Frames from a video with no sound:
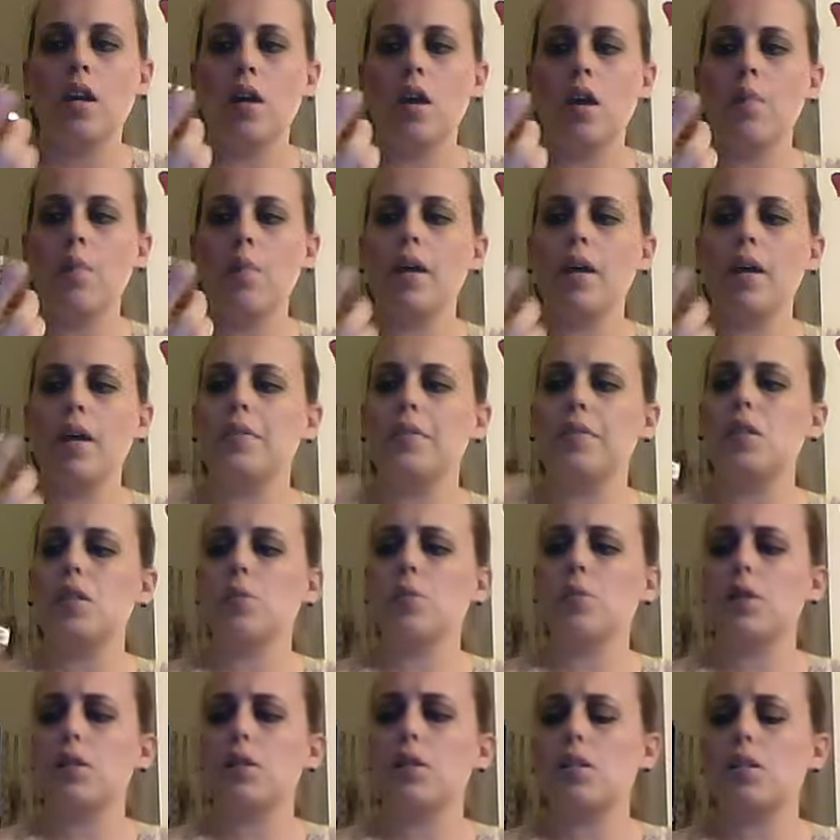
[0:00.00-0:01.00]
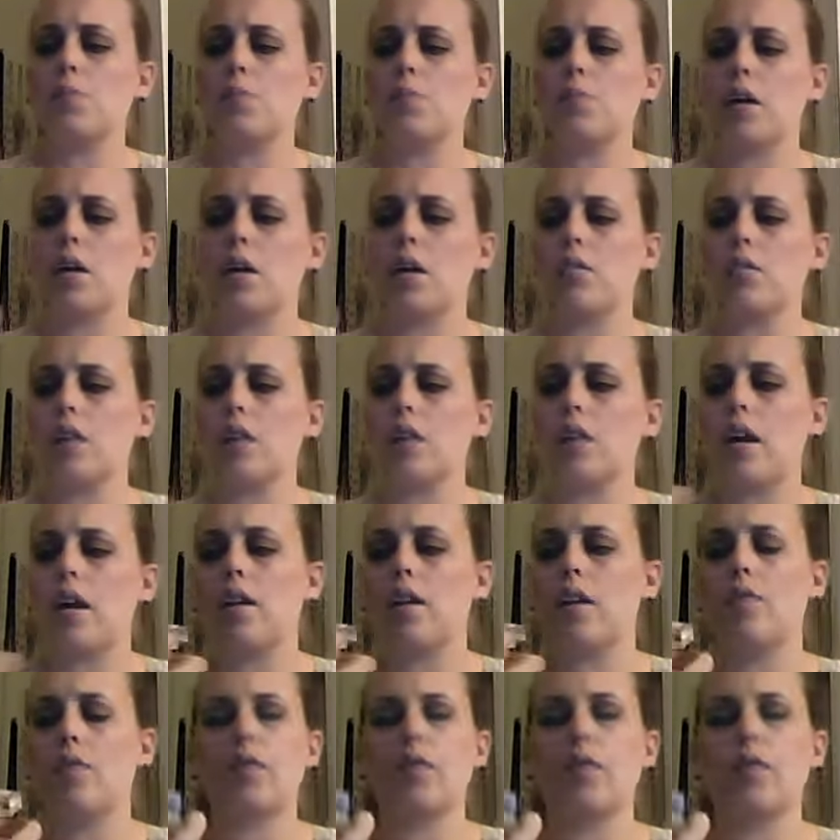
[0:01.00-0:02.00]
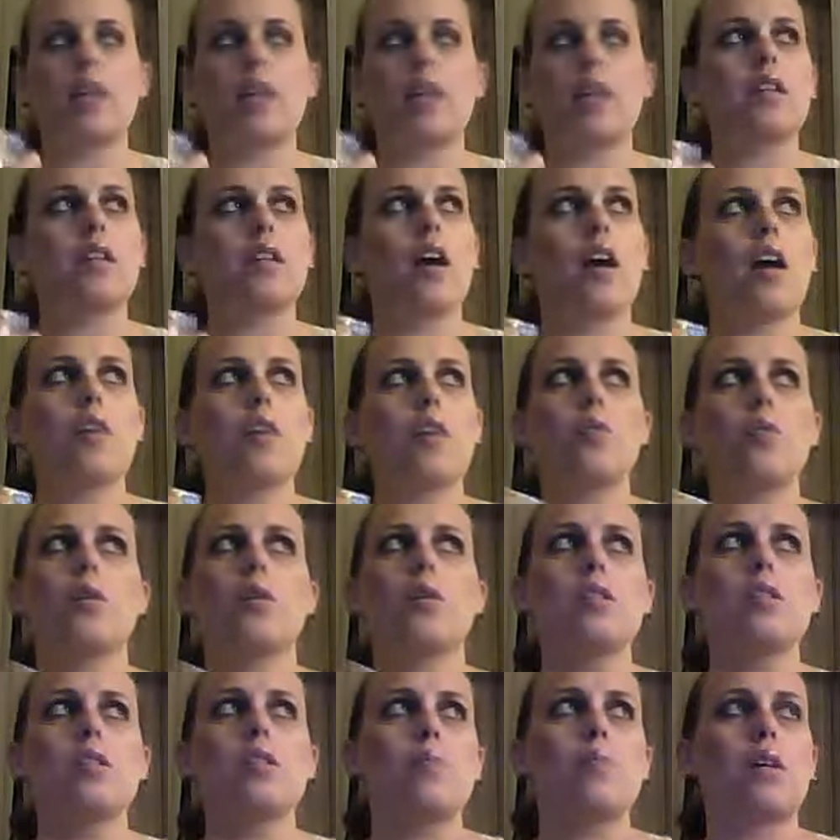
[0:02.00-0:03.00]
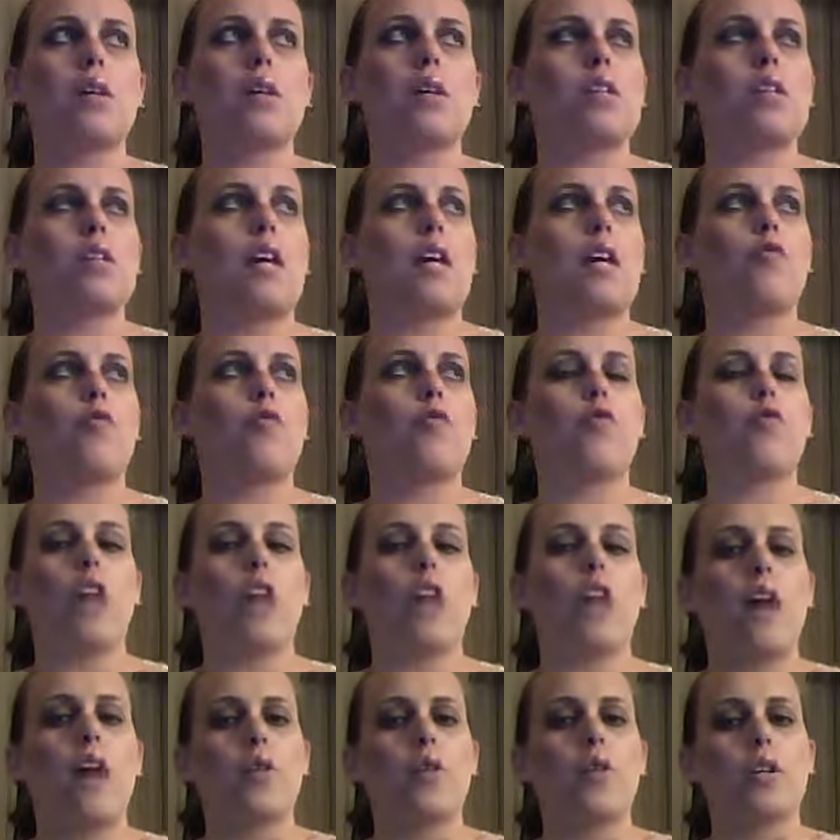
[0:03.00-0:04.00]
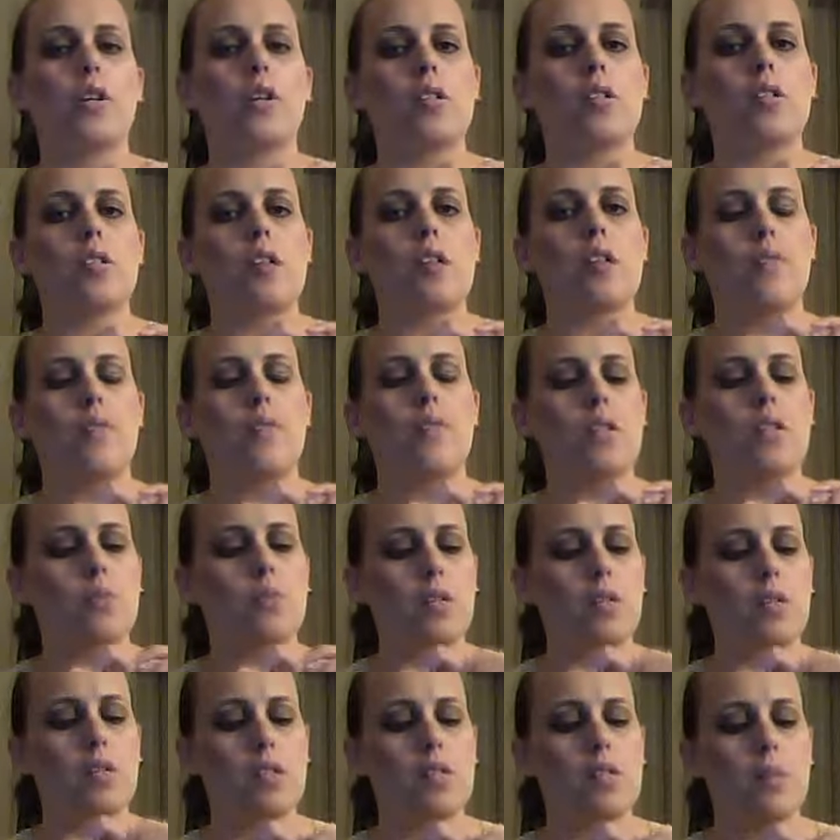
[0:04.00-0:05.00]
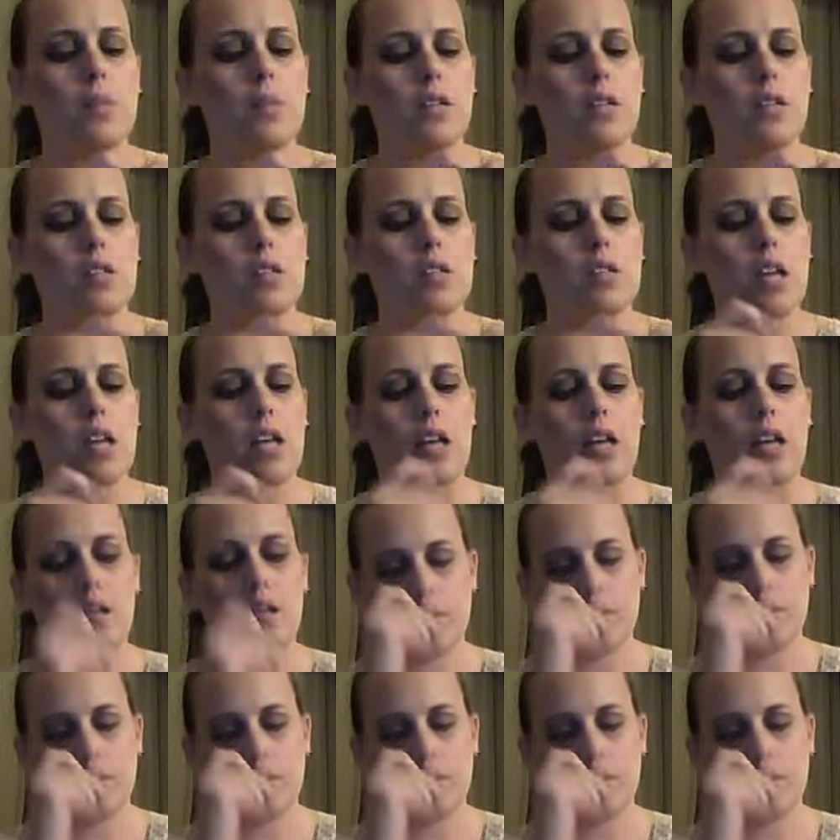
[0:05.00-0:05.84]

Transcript: But this one smells kind of like the other one smells like flowers, and this one smells like